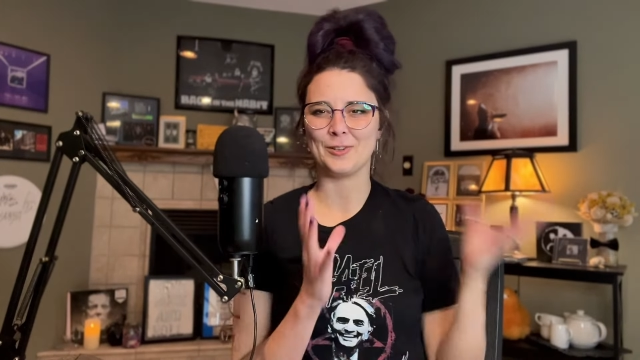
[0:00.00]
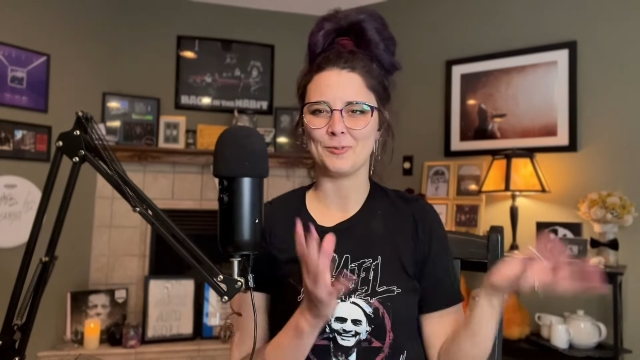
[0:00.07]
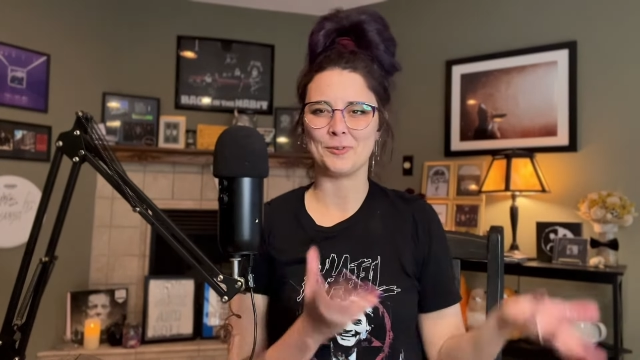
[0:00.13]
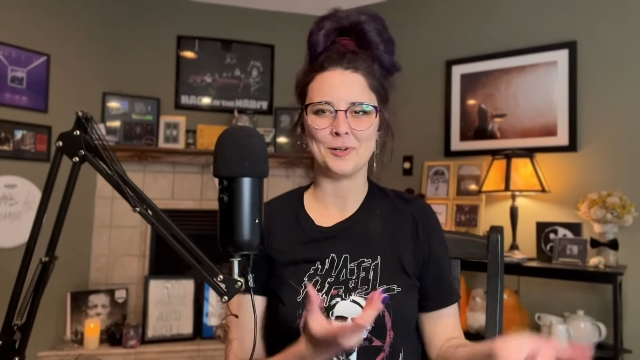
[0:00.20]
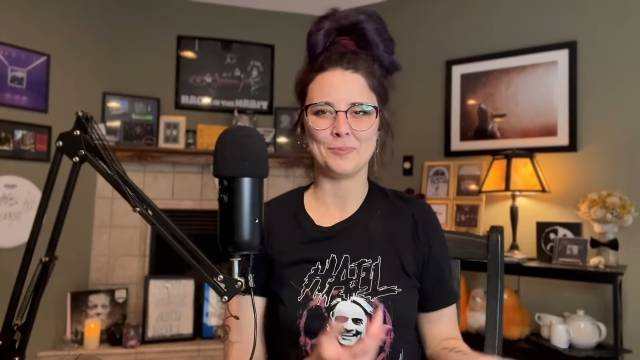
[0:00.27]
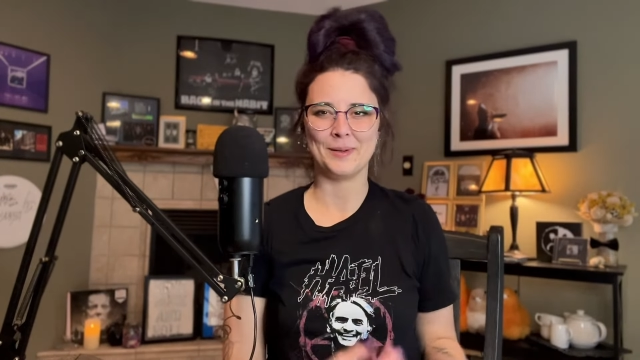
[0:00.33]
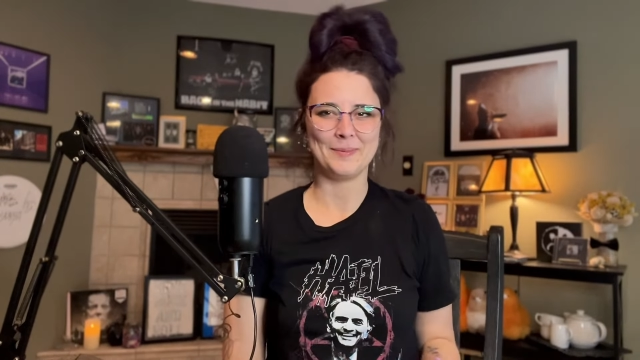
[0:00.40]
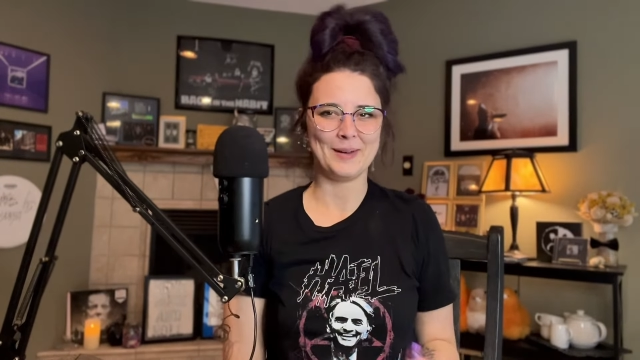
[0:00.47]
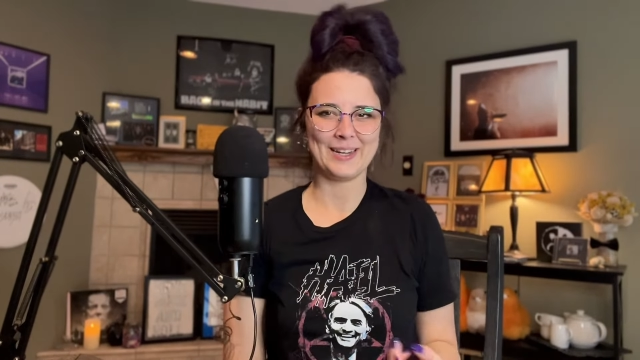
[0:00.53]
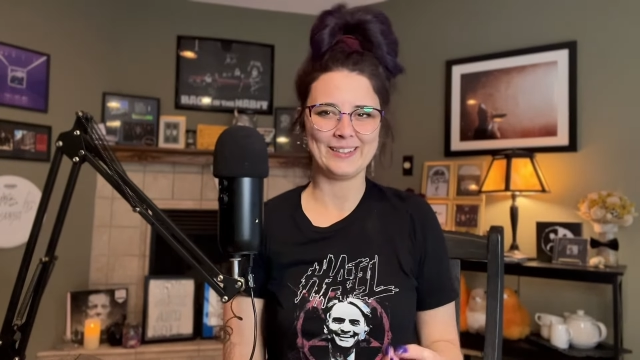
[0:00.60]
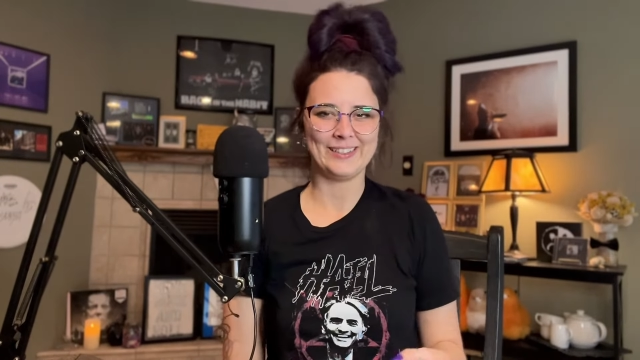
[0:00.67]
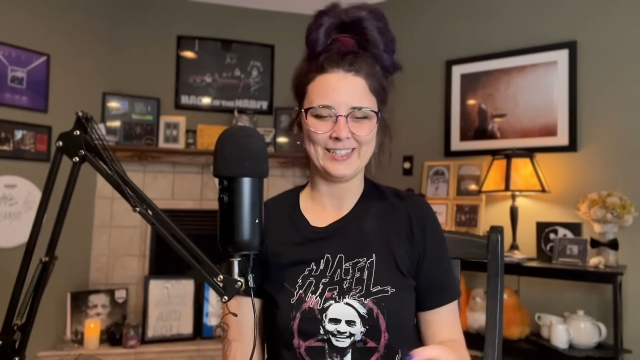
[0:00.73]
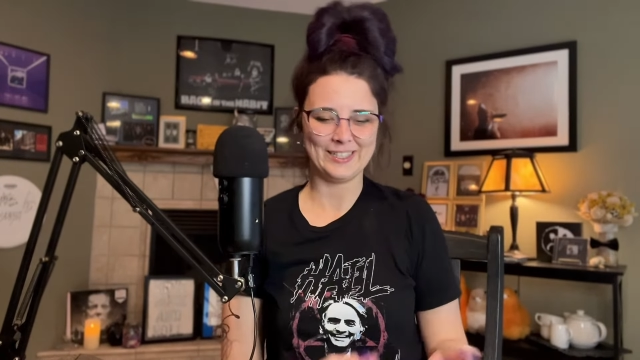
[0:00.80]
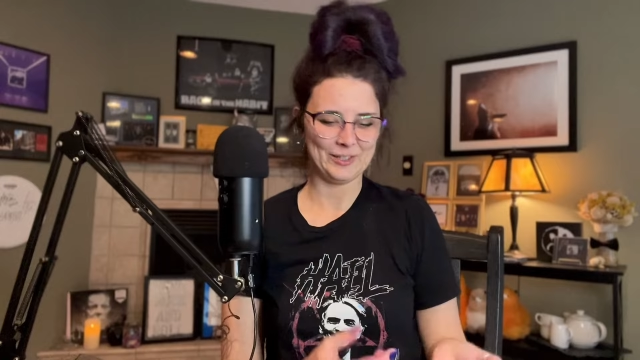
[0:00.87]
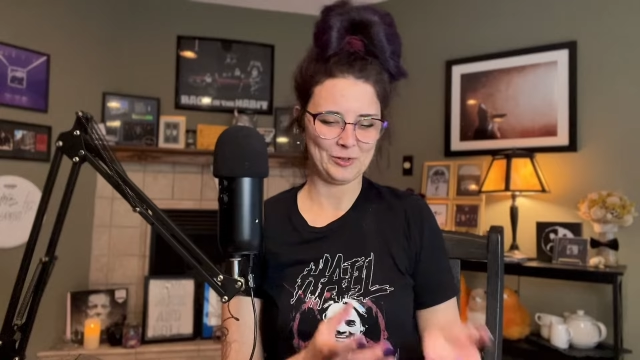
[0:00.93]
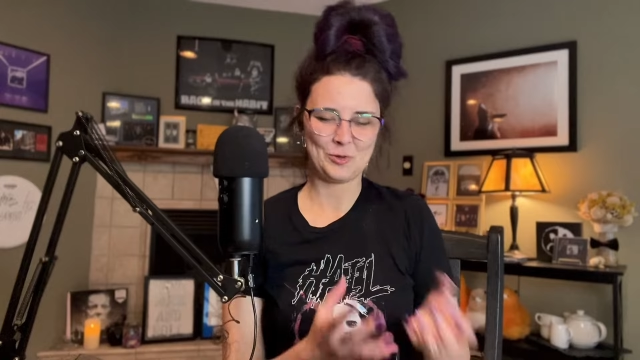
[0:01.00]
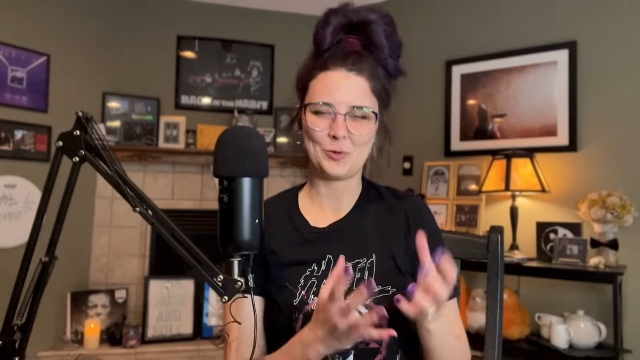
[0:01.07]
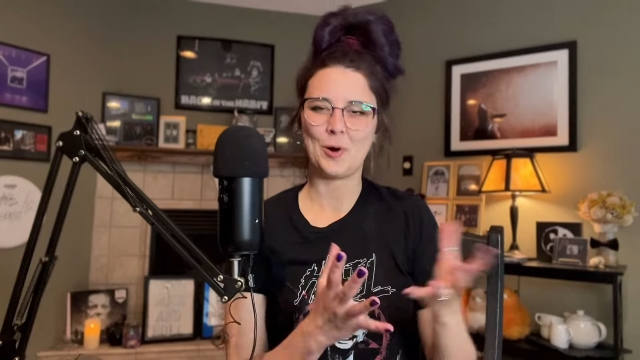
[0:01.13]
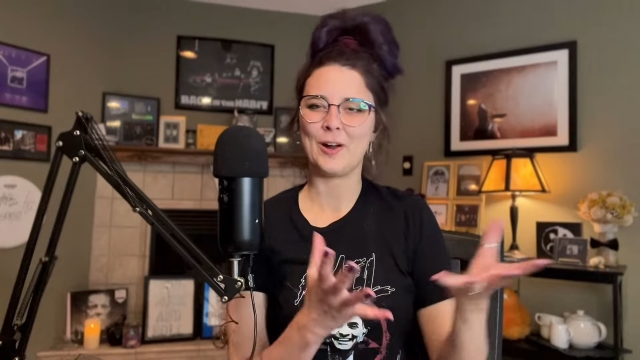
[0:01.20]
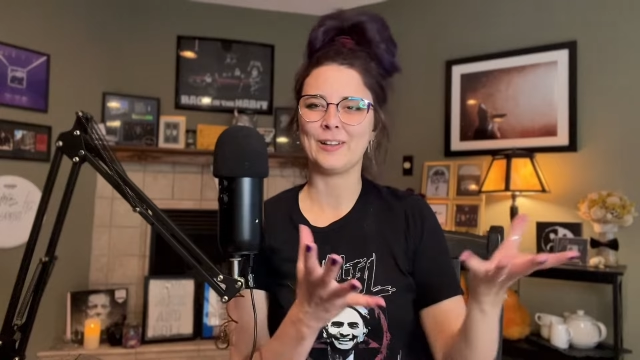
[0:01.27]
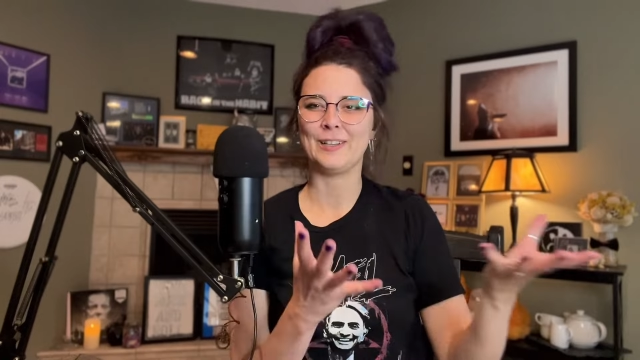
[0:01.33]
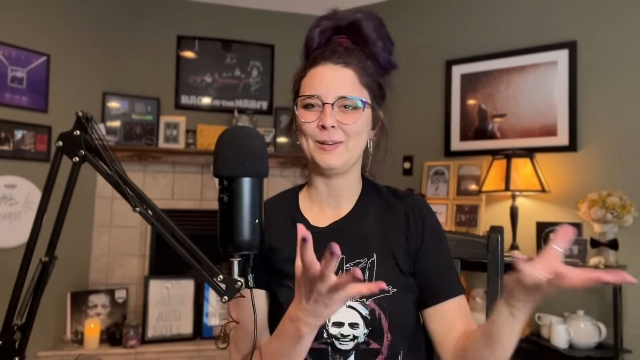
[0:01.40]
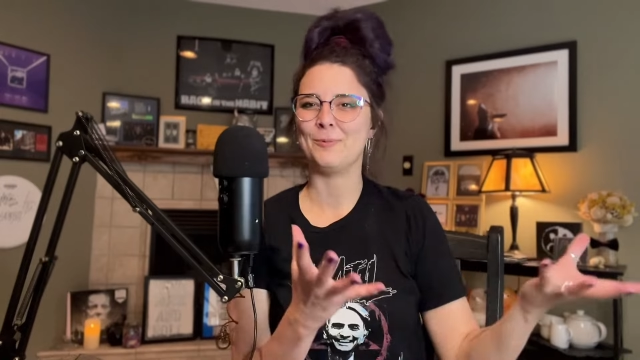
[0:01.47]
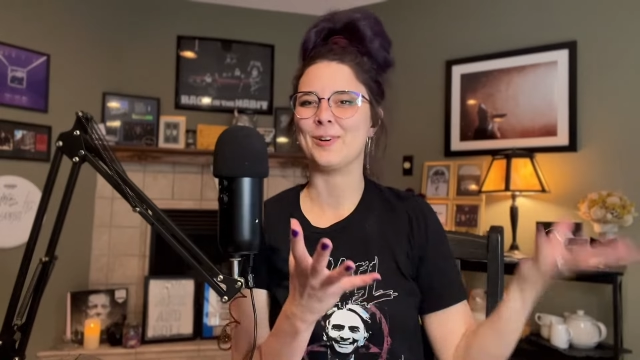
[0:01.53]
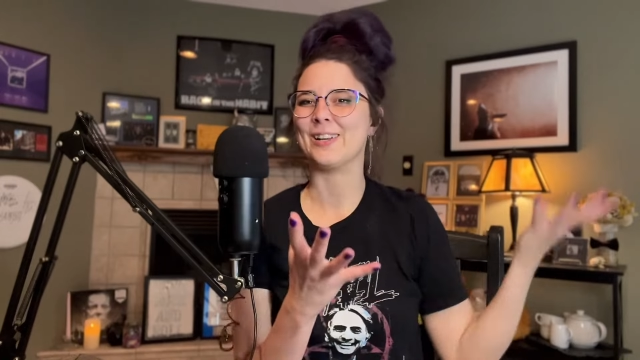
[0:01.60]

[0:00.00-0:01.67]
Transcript: as a group and make like a strongly